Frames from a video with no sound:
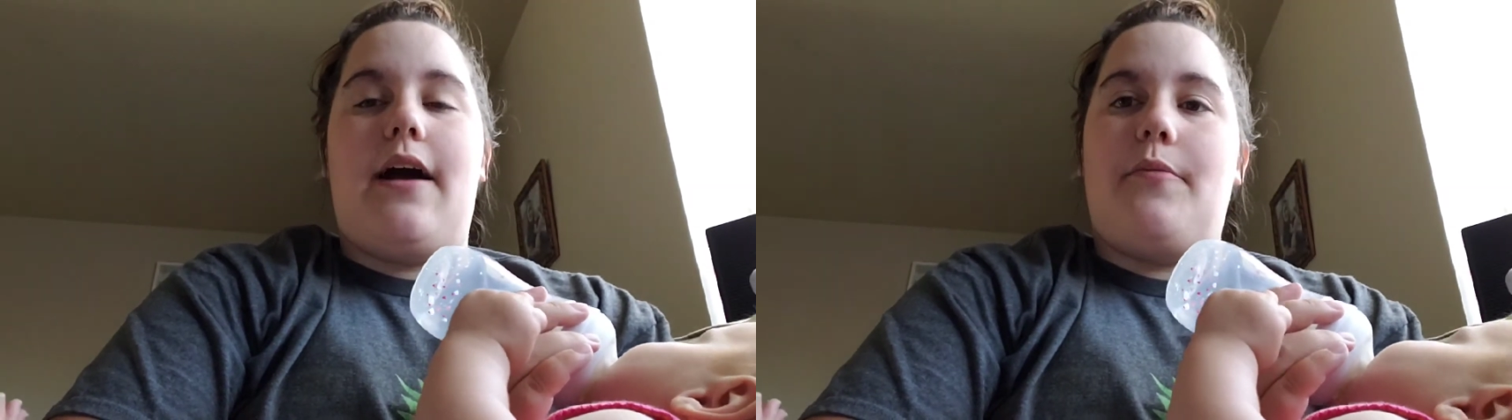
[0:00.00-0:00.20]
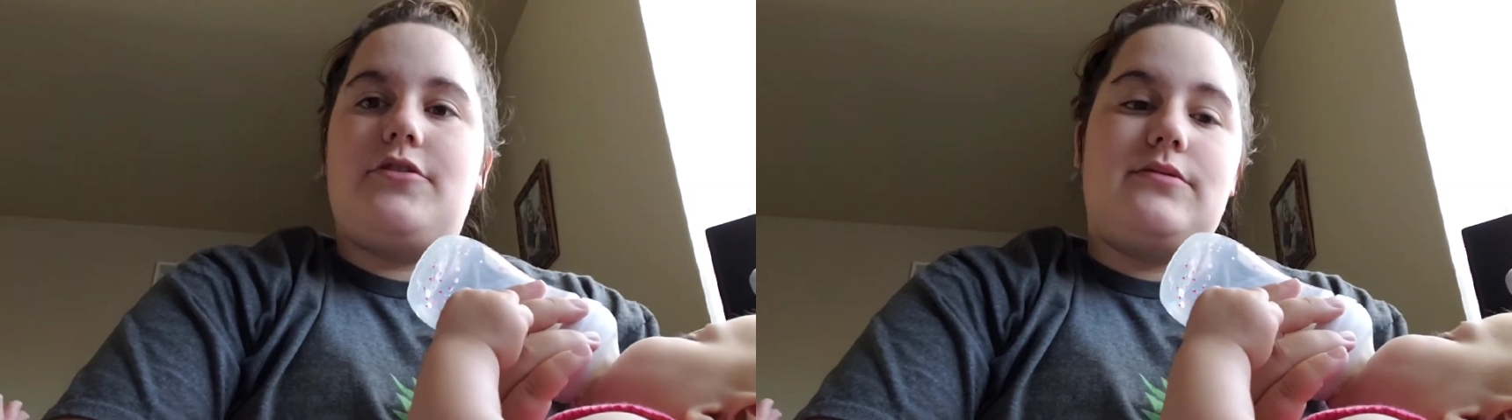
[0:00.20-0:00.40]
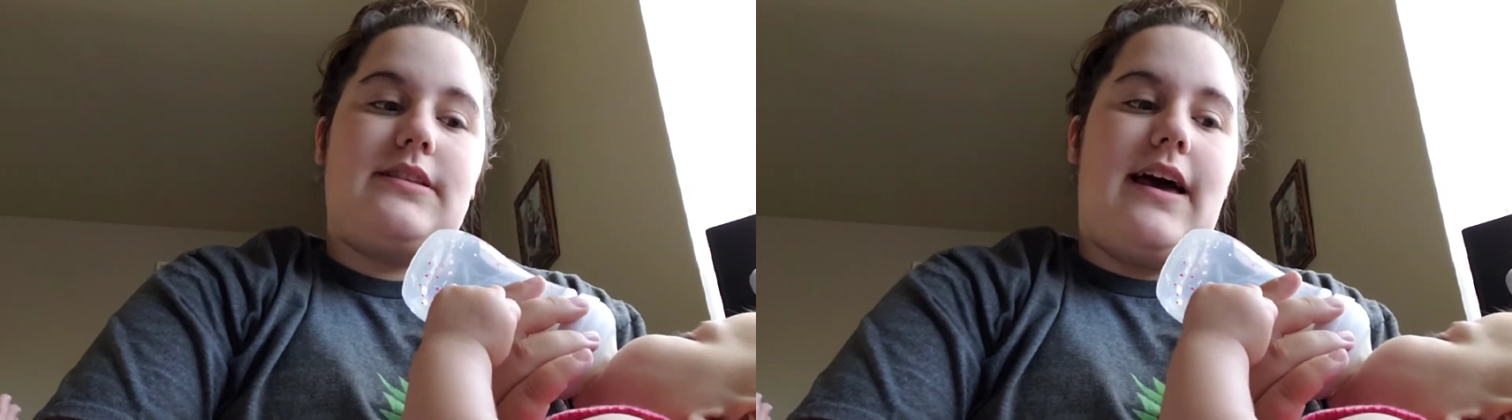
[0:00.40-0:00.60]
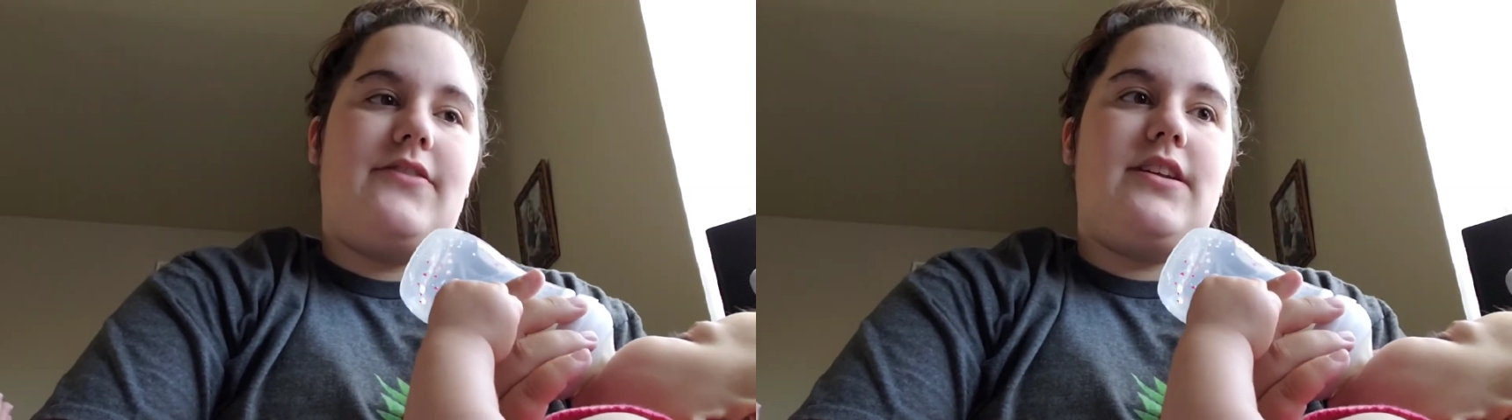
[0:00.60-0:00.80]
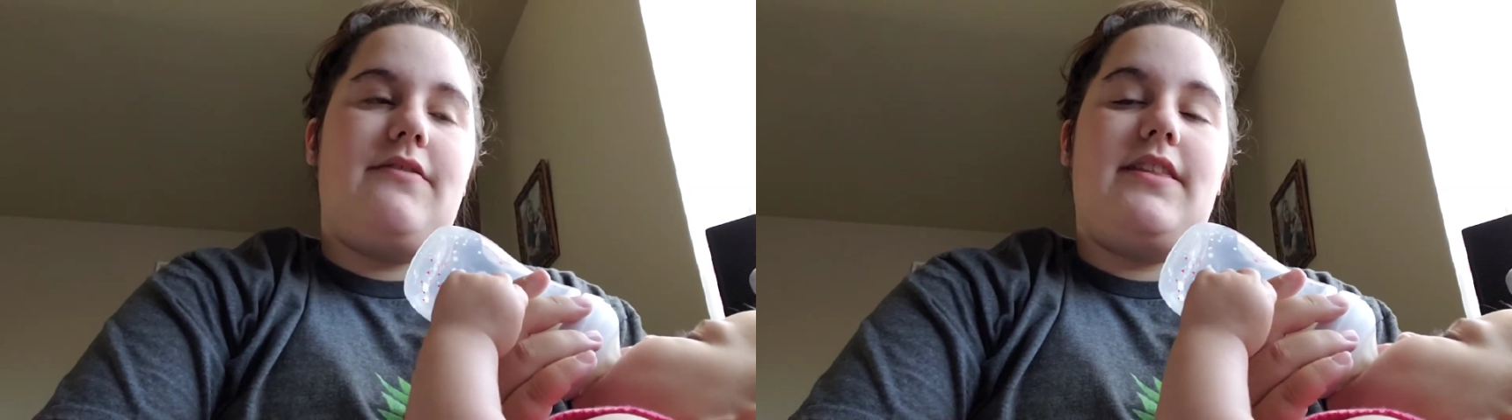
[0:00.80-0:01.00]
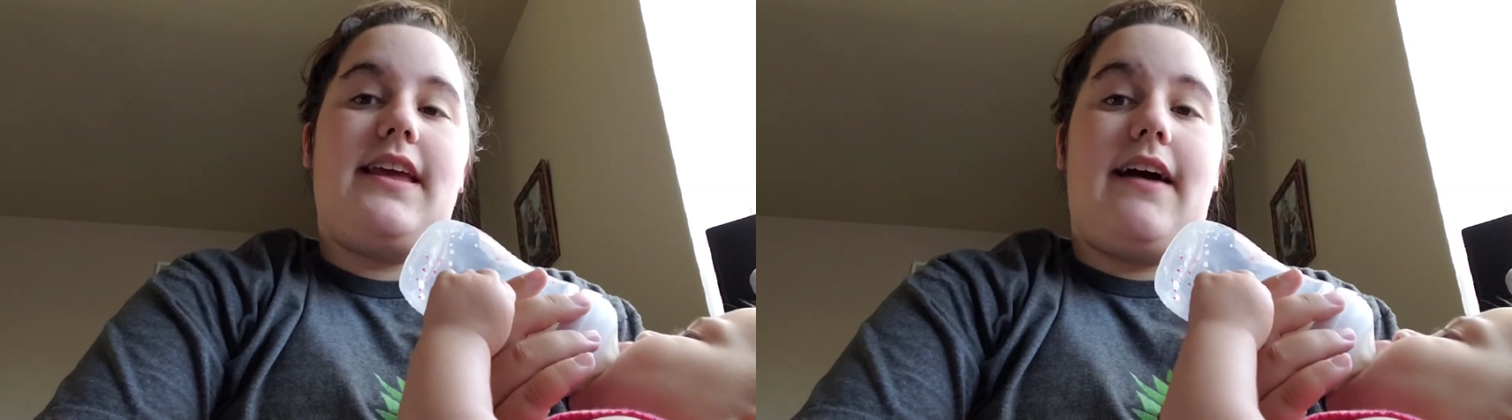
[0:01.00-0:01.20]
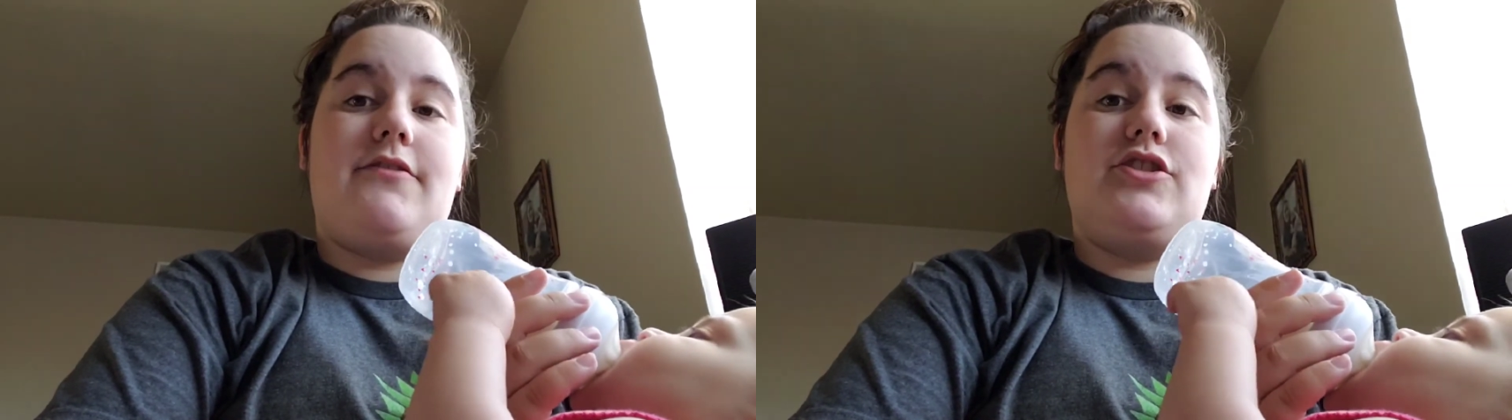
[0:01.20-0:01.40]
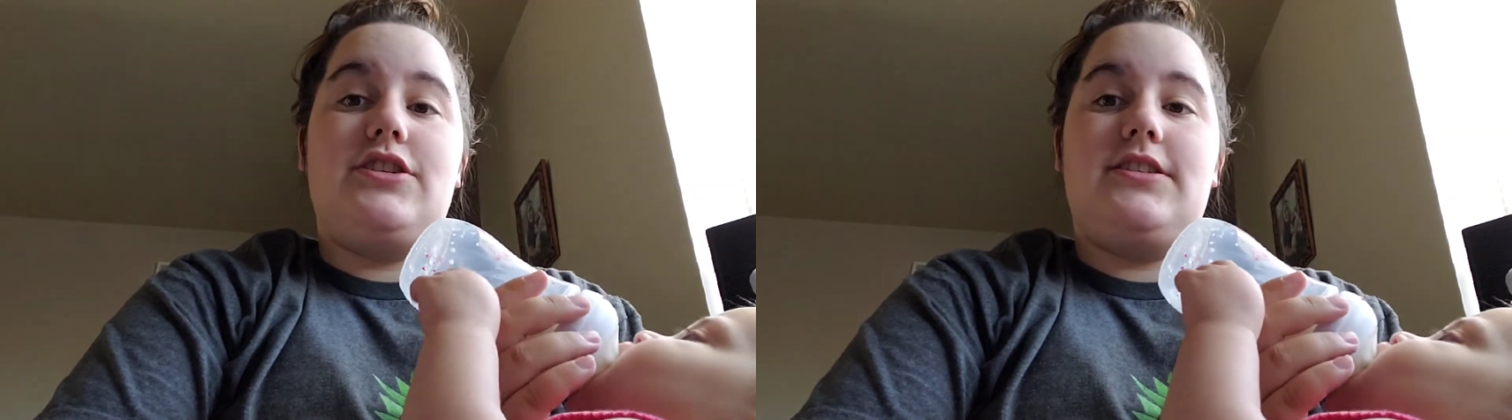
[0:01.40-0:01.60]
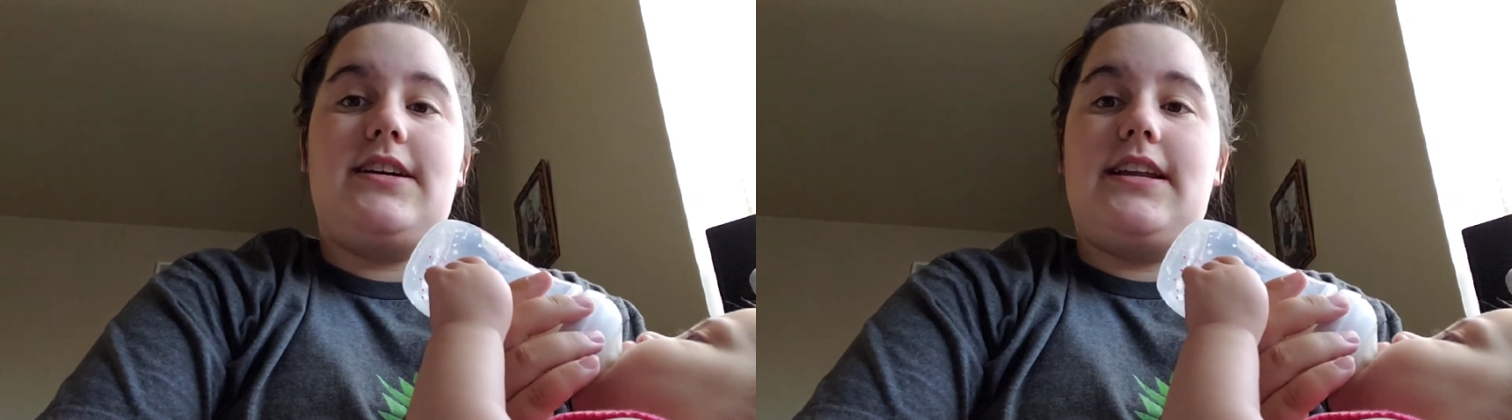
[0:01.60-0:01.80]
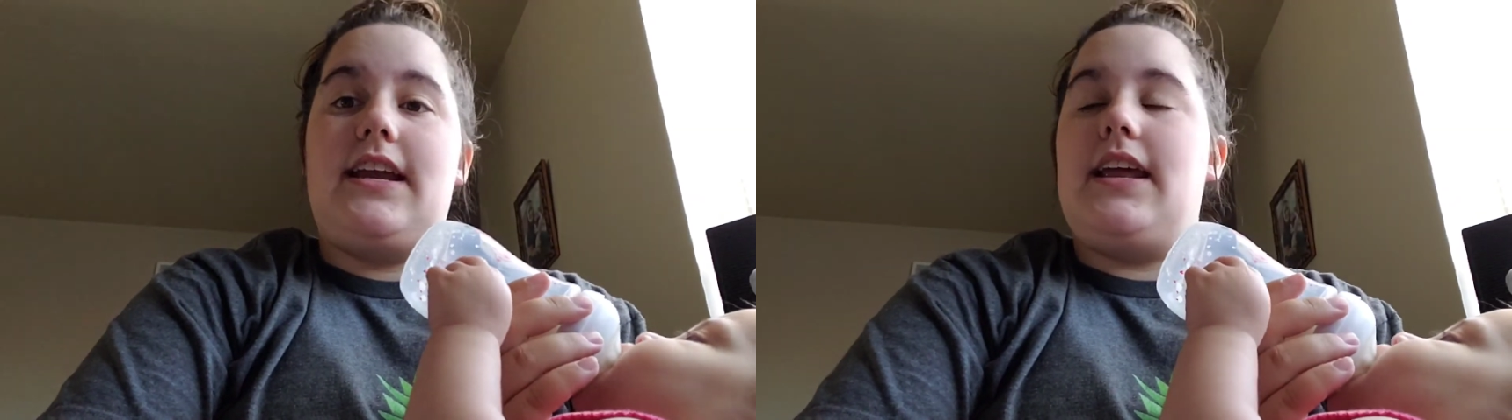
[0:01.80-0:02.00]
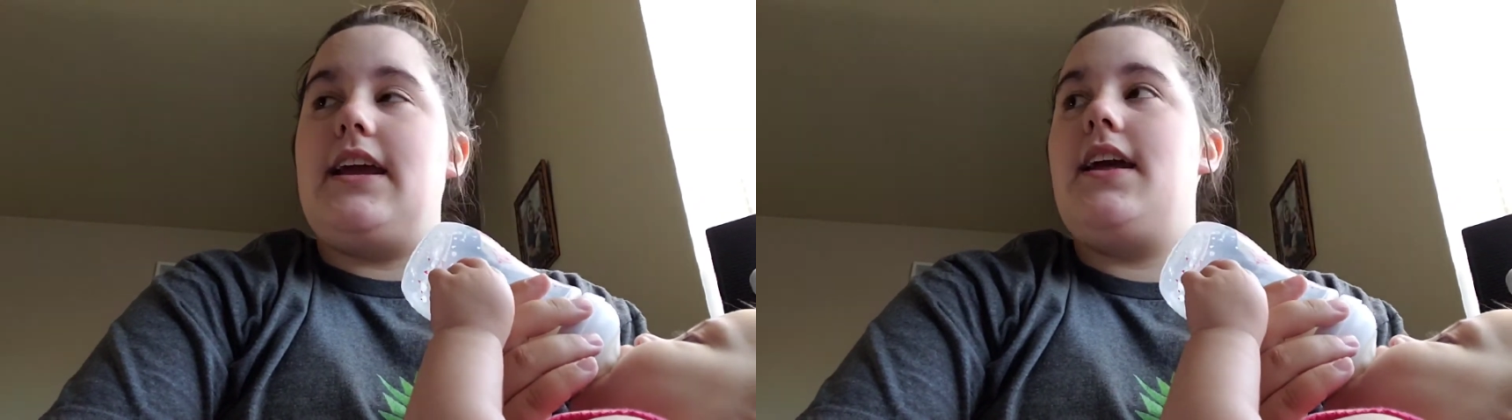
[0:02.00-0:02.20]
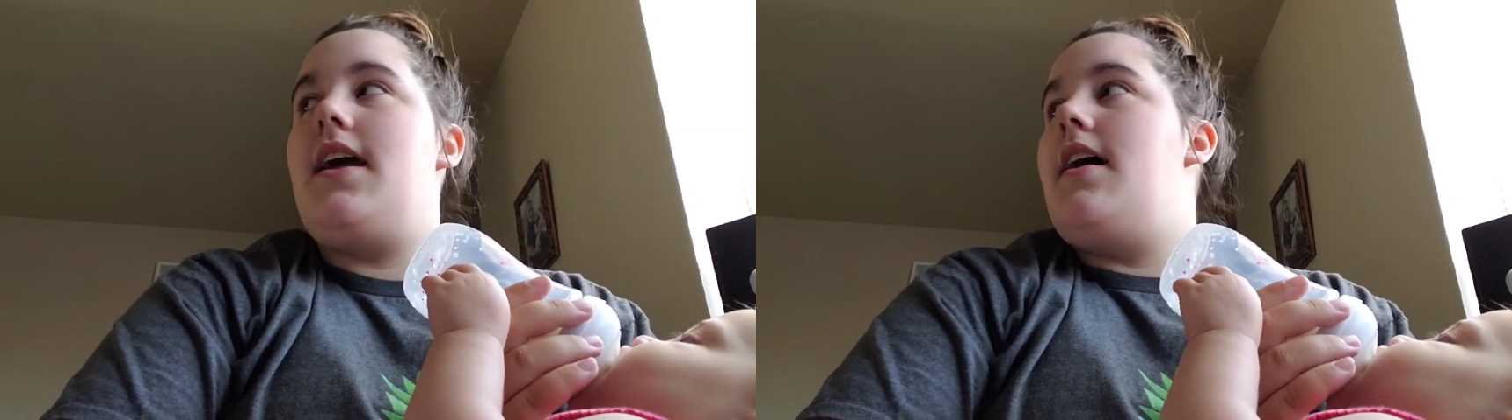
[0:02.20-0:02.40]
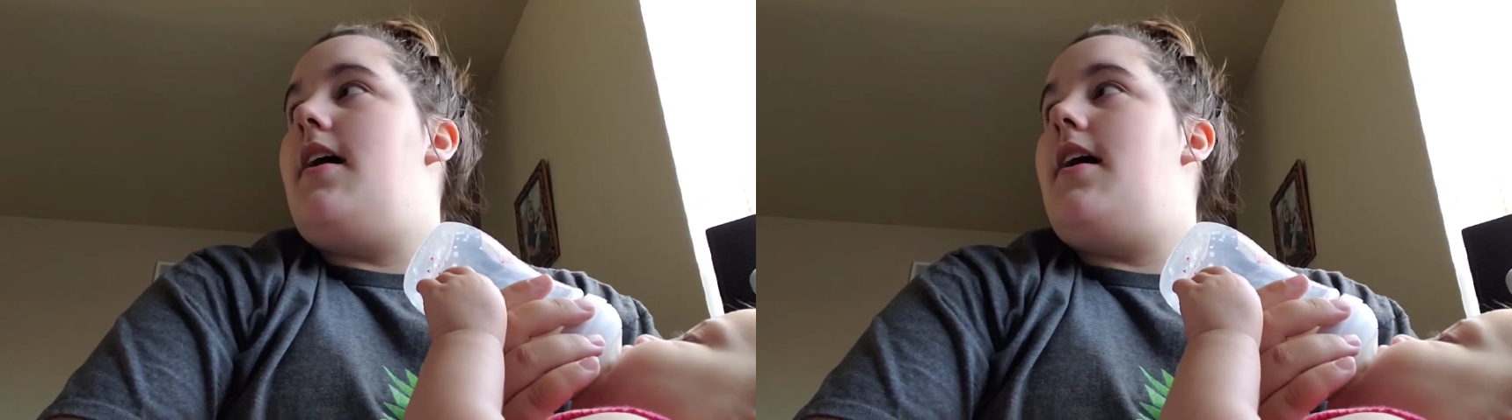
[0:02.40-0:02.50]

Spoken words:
how much was left, and everything after she's done eating.